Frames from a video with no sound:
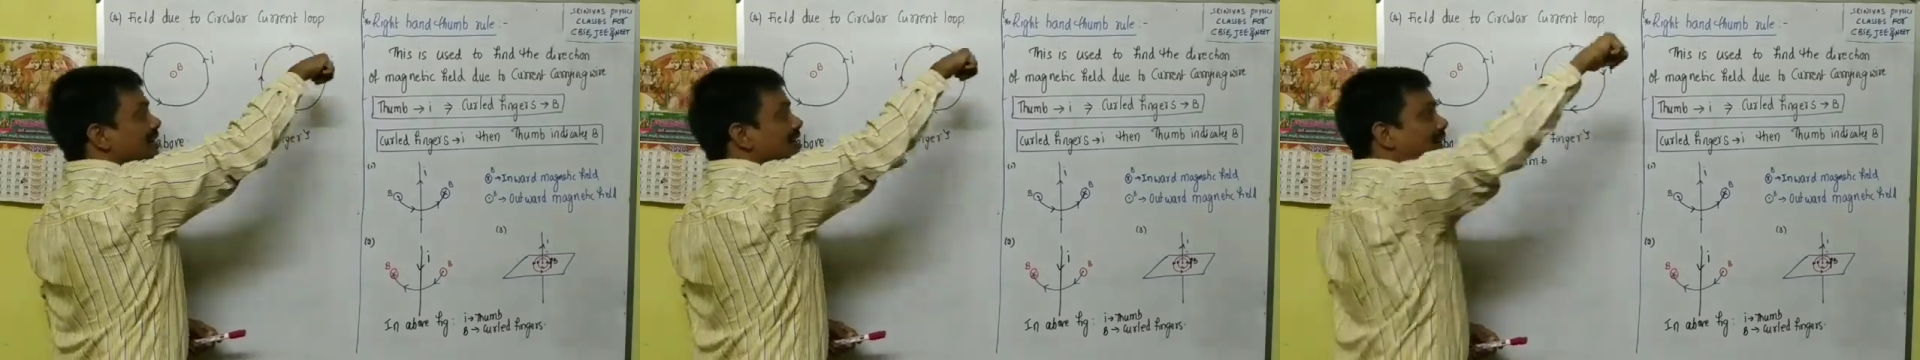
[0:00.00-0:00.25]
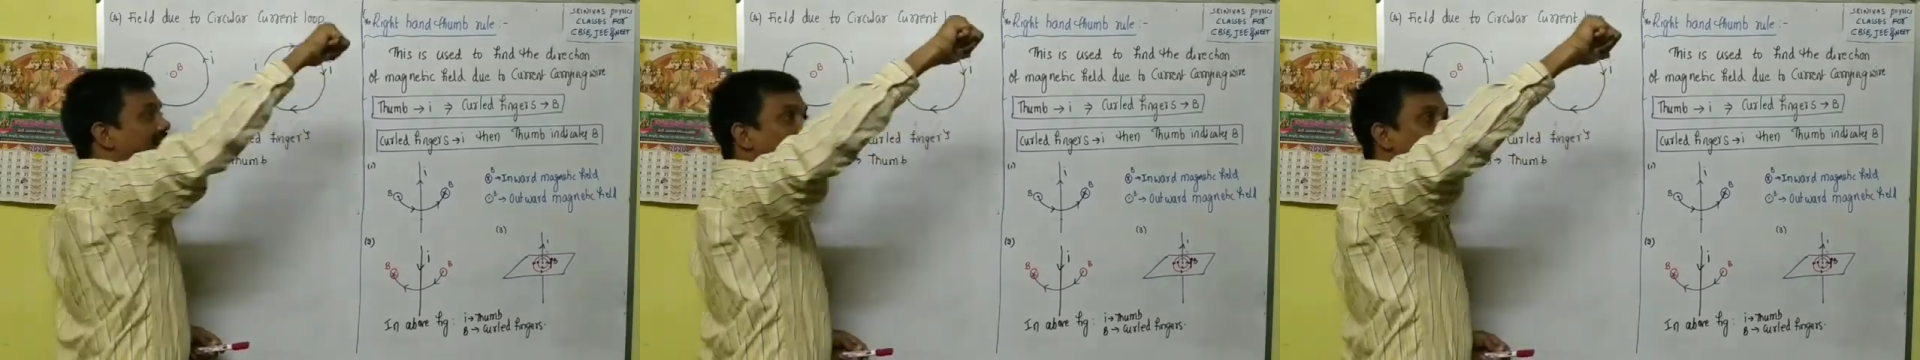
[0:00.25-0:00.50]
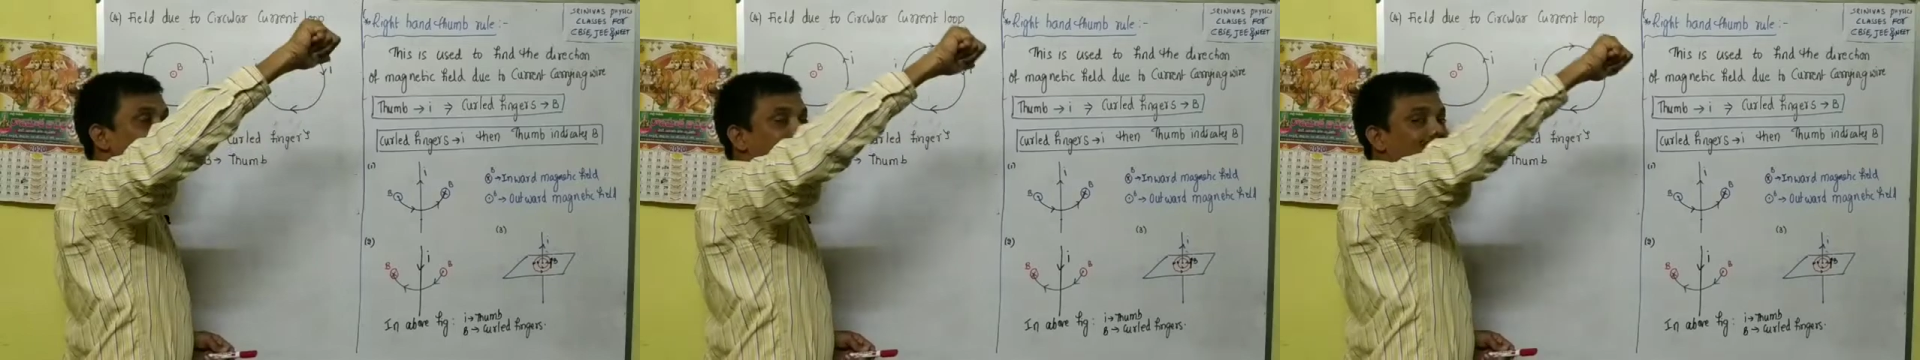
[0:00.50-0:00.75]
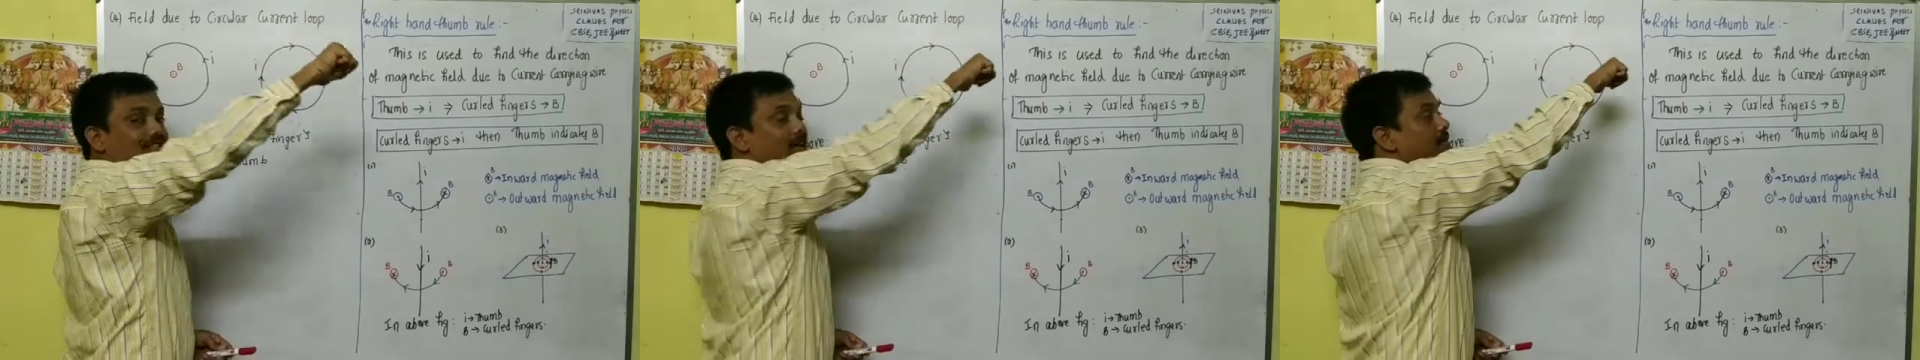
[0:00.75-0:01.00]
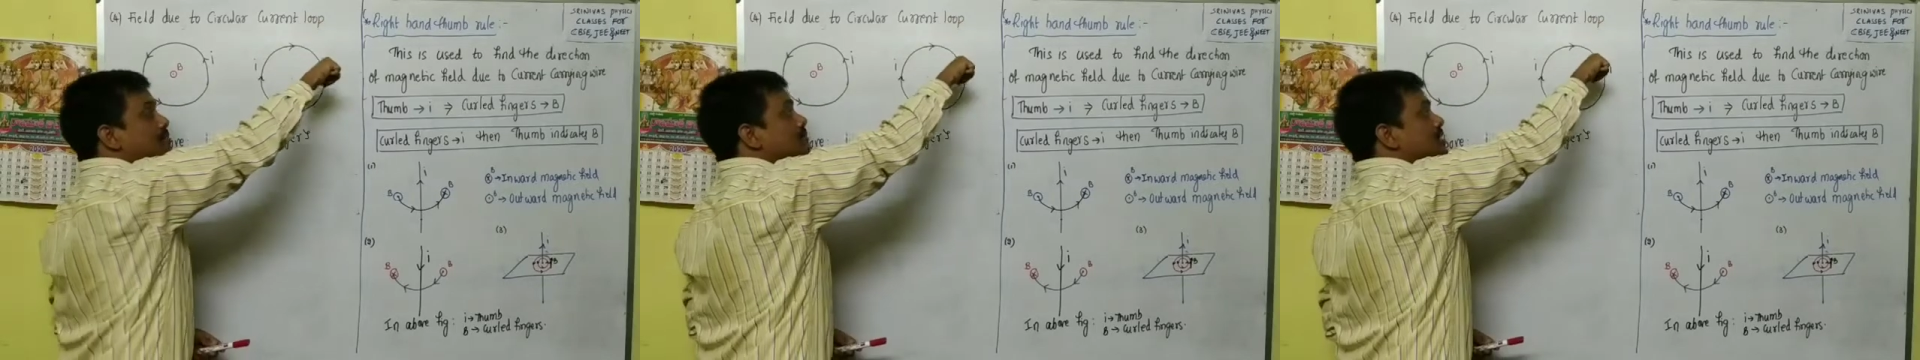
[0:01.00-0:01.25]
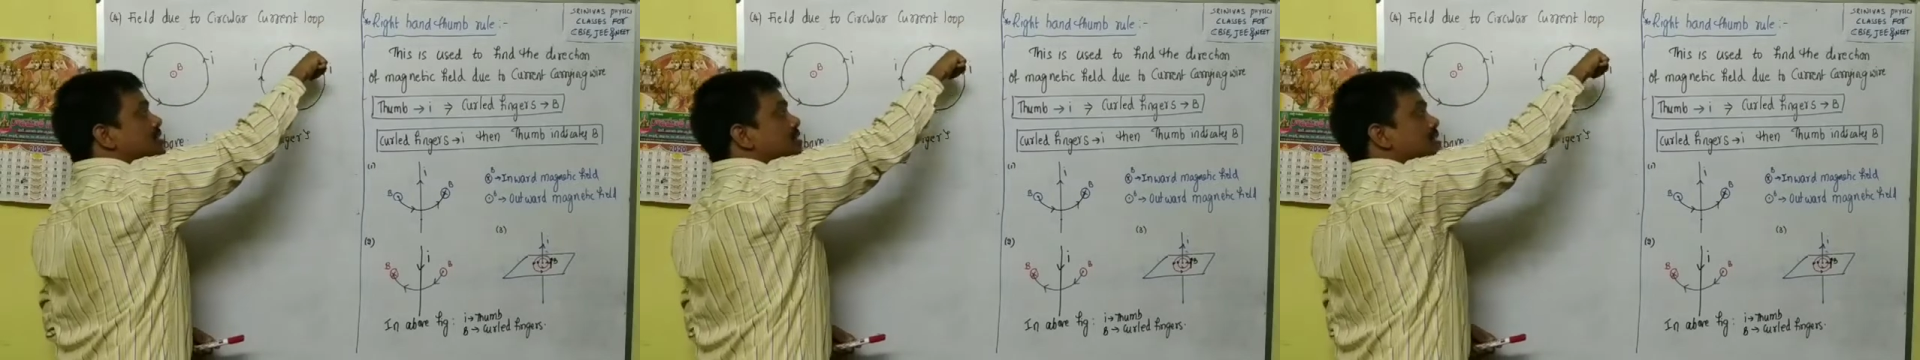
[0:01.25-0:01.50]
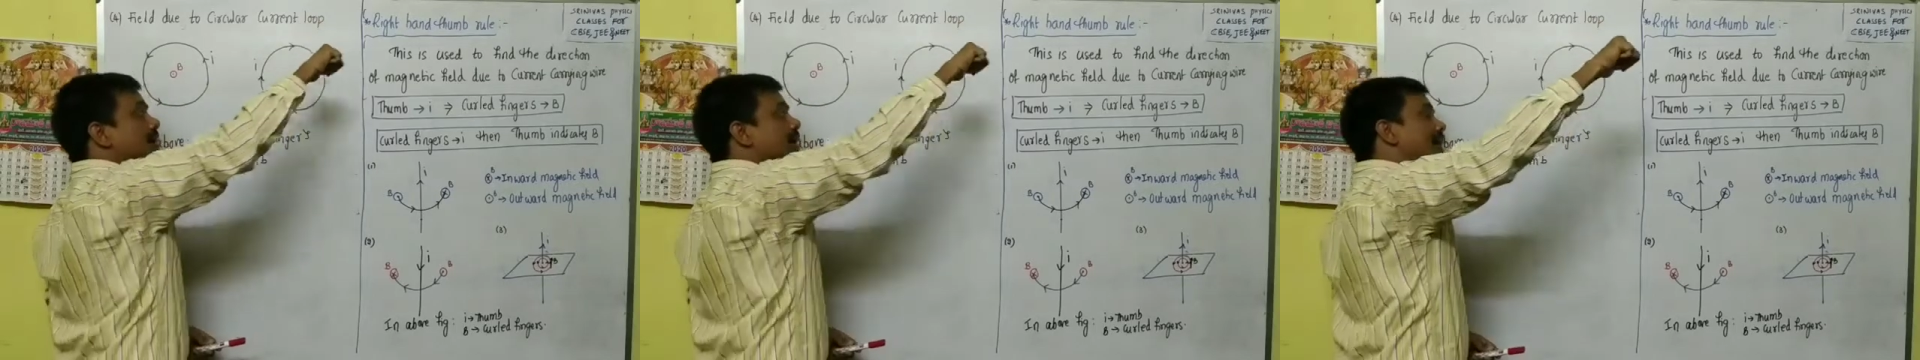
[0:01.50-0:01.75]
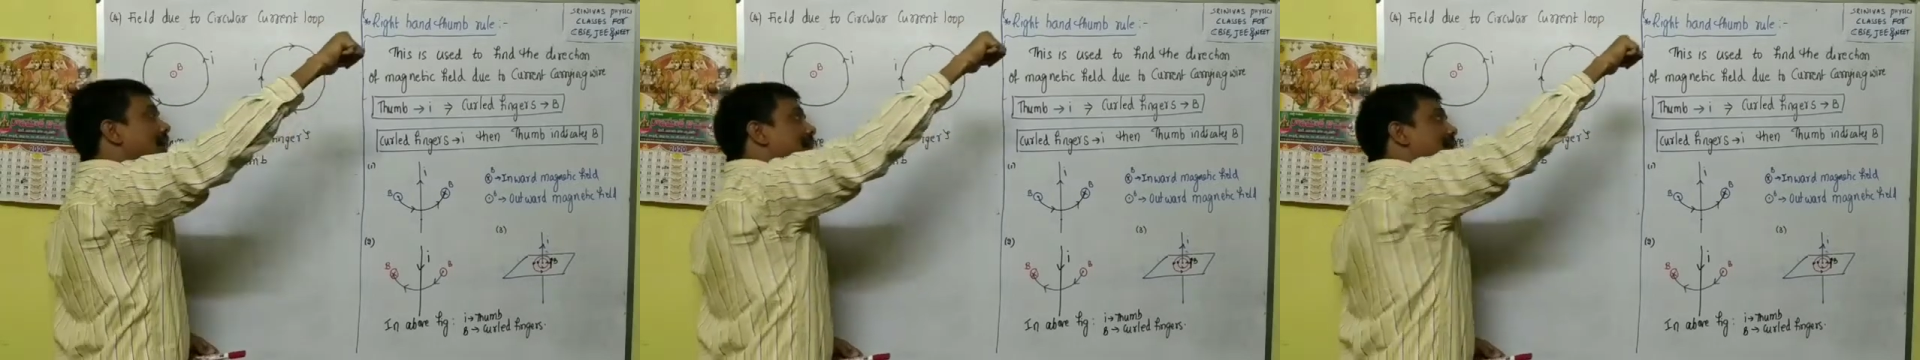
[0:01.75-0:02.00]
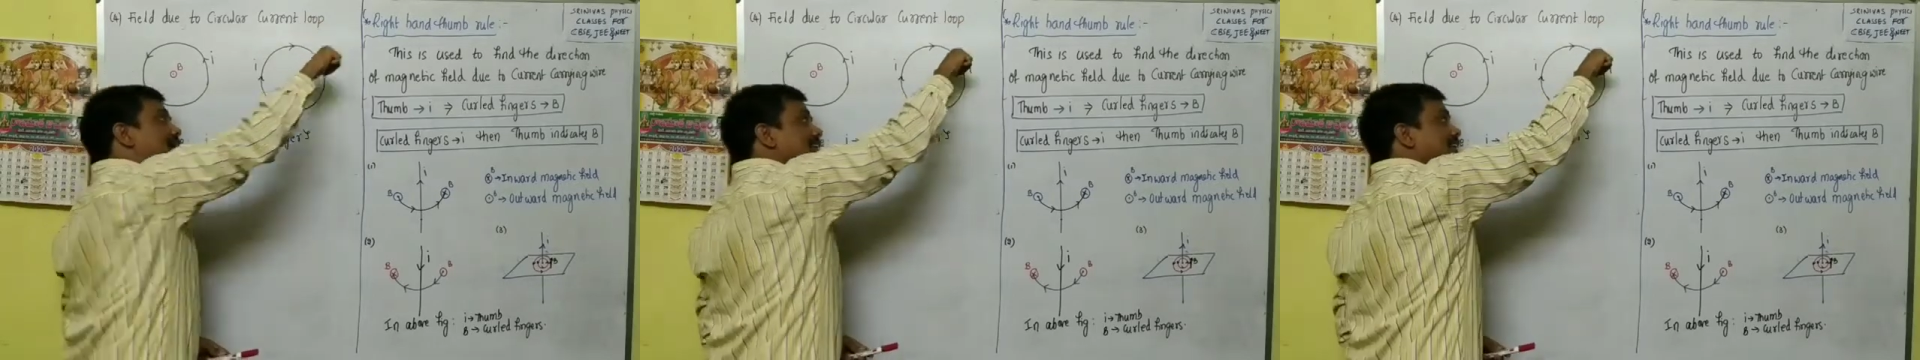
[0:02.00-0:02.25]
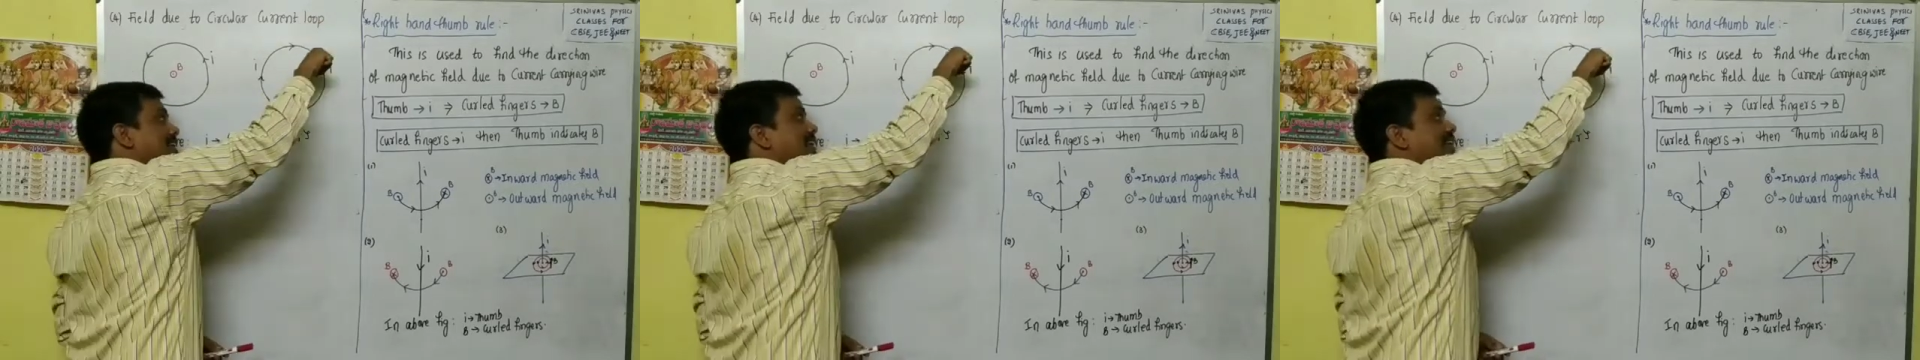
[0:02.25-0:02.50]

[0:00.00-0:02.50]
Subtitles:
and thumb is entering